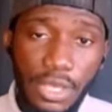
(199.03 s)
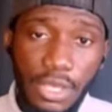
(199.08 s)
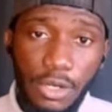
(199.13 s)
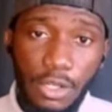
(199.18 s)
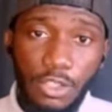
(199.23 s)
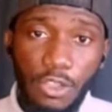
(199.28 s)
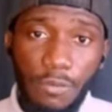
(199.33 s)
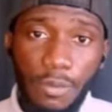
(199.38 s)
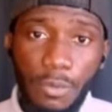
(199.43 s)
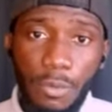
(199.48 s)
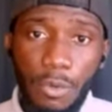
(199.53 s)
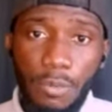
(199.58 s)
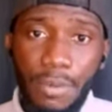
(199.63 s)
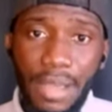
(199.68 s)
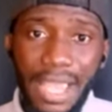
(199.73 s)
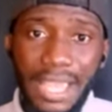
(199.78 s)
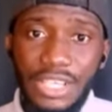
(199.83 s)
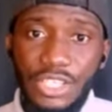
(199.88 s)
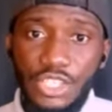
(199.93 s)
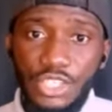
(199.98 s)
A lot of people
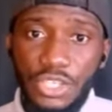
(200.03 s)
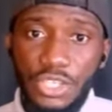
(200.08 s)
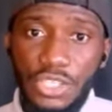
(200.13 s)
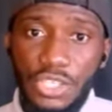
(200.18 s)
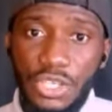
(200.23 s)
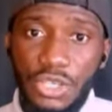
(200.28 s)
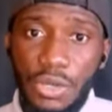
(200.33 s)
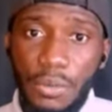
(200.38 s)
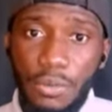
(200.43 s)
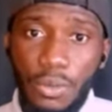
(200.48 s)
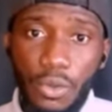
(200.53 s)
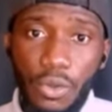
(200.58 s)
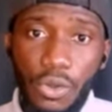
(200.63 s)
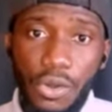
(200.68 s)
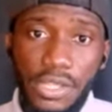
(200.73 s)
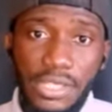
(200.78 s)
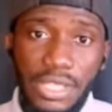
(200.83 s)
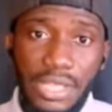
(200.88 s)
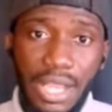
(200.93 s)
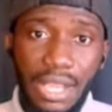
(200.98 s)
buy shitty
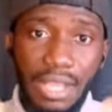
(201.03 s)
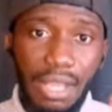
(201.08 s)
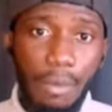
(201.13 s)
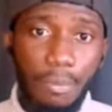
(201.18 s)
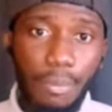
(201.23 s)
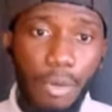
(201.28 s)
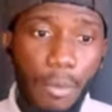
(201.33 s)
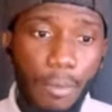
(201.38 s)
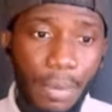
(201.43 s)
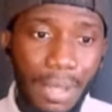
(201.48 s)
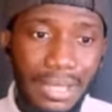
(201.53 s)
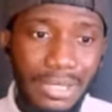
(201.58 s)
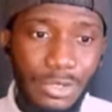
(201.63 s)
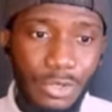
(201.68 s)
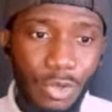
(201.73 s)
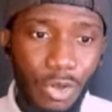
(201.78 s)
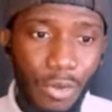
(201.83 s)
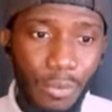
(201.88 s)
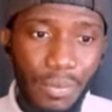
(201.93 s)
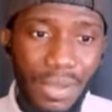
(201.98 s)
cryptocurrency that can pump and
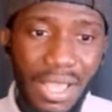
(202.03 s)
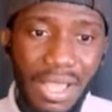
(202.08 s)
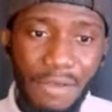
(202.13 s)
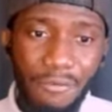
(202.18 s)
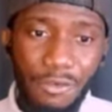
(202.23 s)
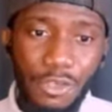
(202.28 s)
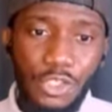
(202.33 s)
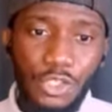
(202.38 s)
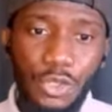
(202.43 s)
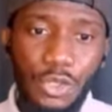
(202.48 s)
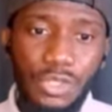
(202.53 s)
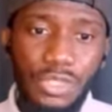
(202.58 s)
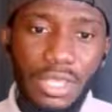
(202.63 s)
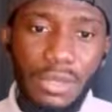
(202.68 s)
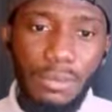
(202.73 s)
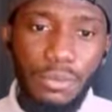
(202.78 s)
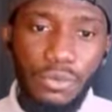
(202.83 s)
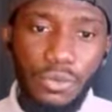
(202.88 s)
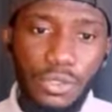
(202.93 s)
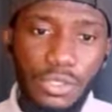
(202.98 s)
dump for
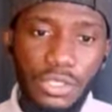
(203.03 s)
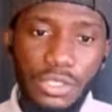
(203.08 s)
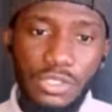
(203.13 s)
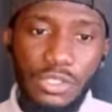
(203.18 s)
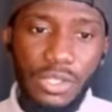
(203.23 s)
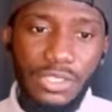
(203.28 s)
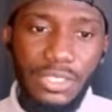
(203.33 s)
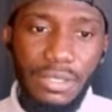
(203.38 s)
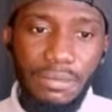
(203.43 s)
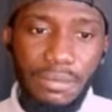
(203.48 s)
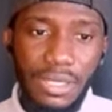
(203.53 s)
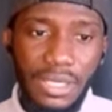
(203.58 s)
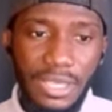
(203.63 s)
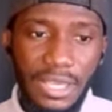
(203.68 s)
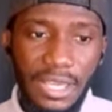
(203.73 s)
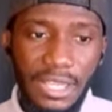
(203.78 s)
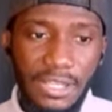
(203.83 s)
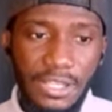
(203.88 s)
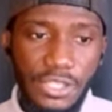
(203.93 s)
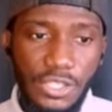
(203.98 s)
short-term growth. This doesn't make
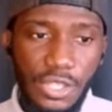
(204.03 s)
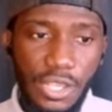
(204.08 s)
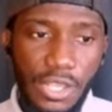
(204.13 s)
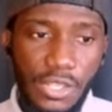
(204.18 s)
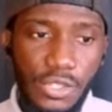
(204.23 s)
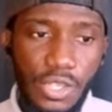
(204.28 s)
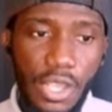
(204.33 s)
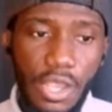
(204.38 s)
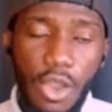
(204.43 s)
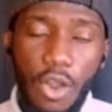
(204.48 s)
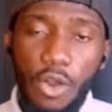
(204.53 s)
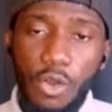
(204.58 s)
any sense.